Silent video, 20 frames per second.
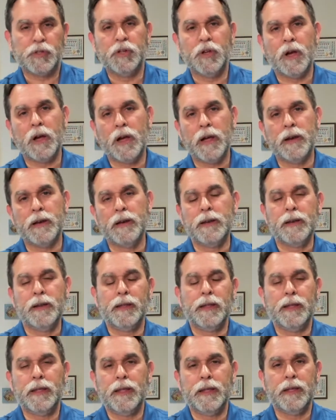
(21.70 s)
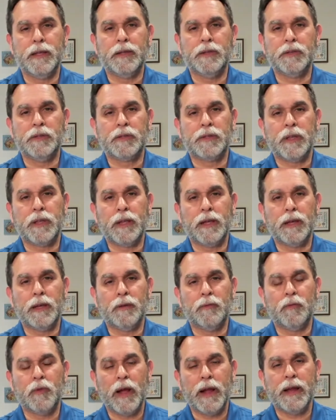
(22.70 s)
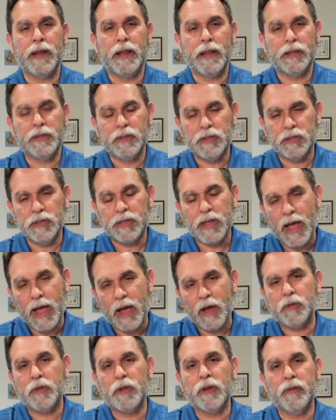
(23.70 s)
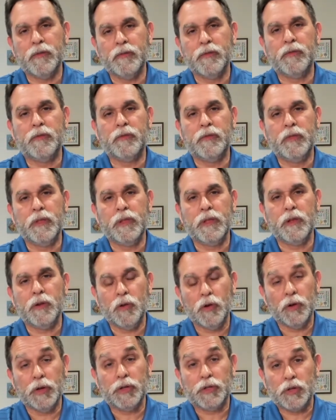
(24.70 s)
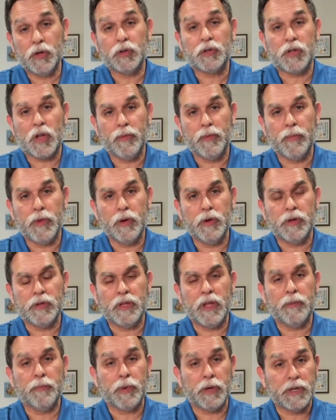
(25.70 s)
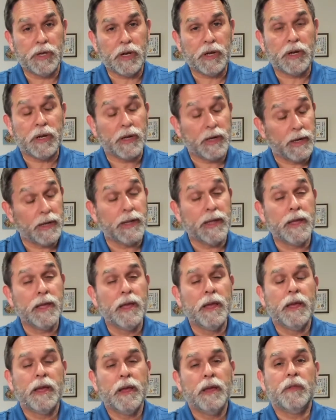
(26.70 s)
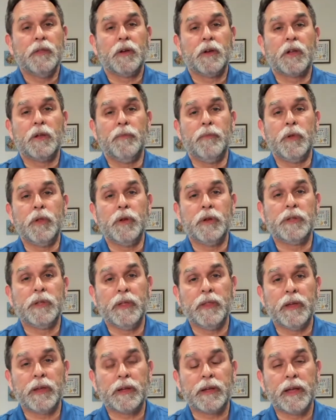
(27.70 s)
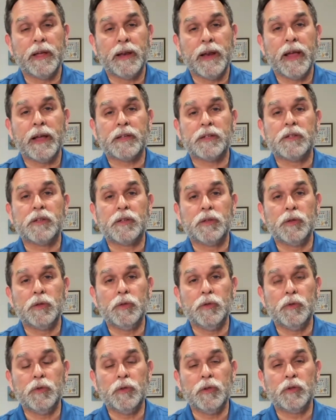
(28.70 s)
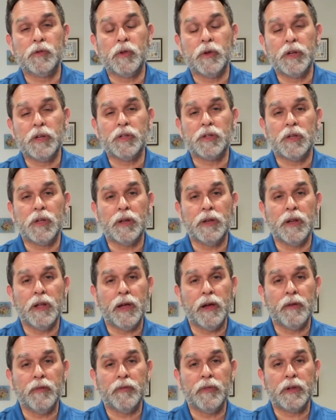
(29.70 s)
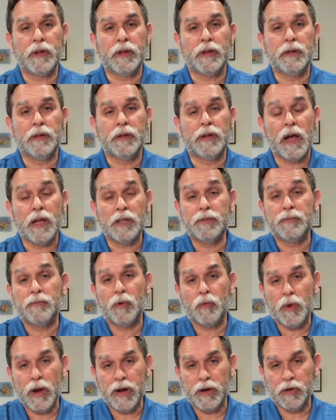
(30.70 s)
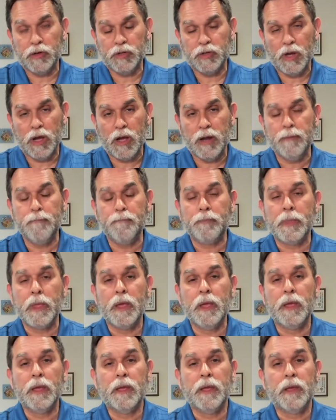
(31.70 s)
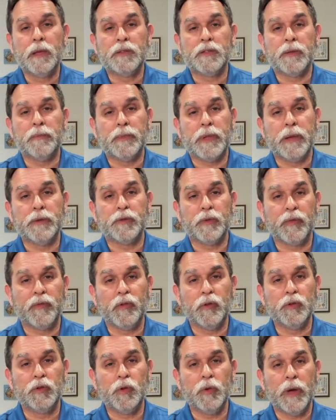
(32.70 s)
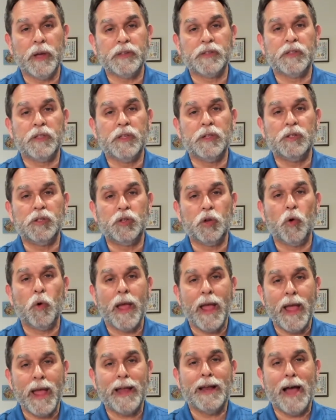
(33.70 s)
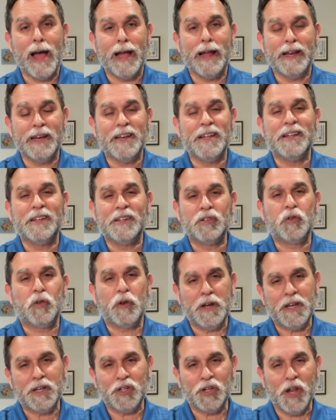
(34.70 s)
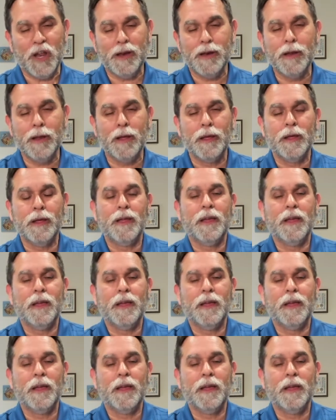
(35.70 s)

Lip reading: John is writings out of the early church community, and particularly the community that connects to the tradition of the gospel writer John, sometimes referred to as the Johannine tradition,